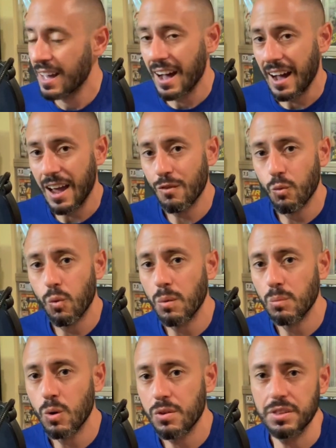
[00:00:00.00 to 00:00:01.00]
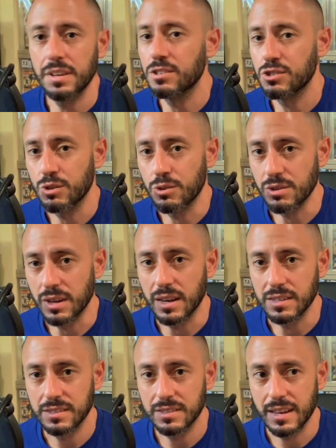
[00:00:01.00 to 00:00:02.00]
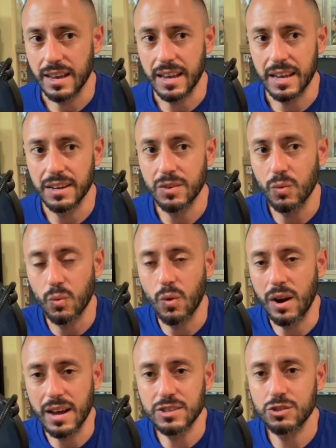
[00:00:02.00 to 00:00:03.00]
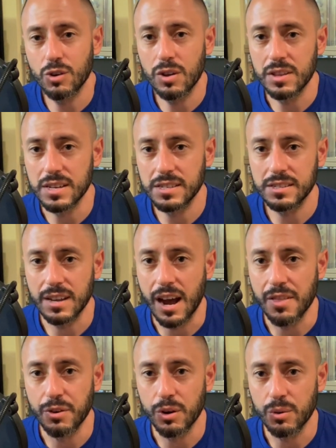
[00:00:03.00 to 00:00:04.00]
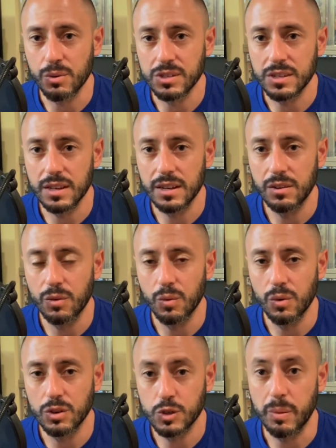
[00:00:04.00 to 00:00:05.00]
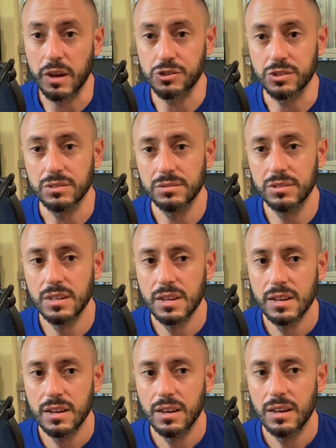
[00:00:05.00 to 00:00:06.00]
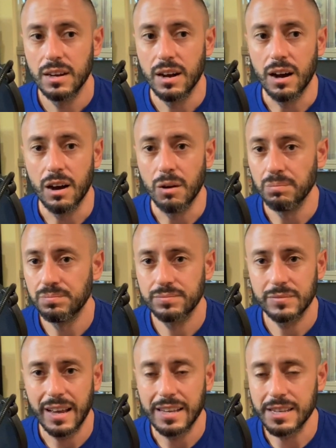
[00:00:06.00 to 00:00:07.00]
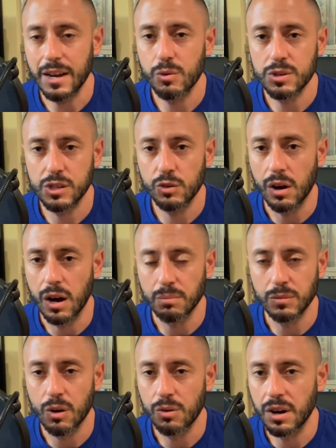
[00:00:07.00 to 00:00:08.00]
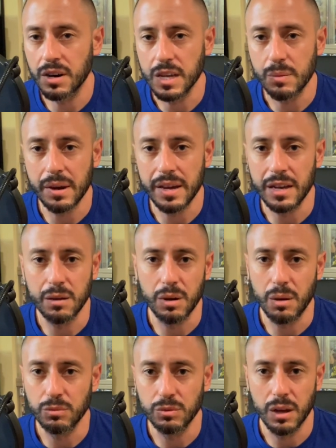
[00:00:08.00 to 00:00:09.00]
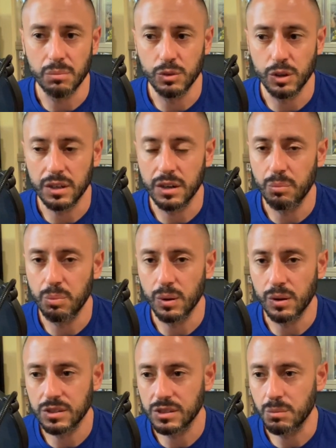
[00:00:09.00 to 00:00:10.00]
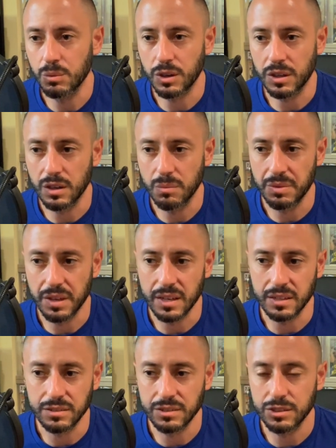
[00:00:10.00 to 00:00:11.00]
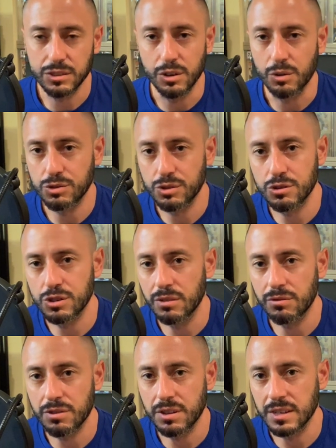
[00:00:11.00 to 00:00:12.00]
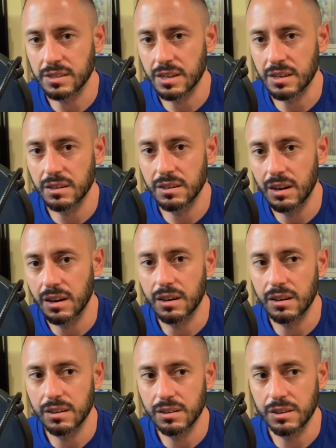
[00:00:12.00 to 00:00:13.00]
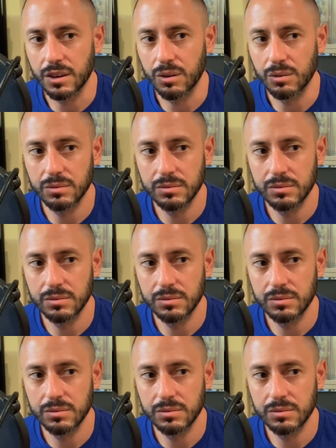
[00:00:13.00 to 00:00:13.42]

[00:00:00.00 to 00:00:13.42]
I have one more thing to show you guys, and when I saw this, I thought it was special. As I always do, I'm going on eBay, I'm looking up books, I'm looking up things, you know, searching for things that you know,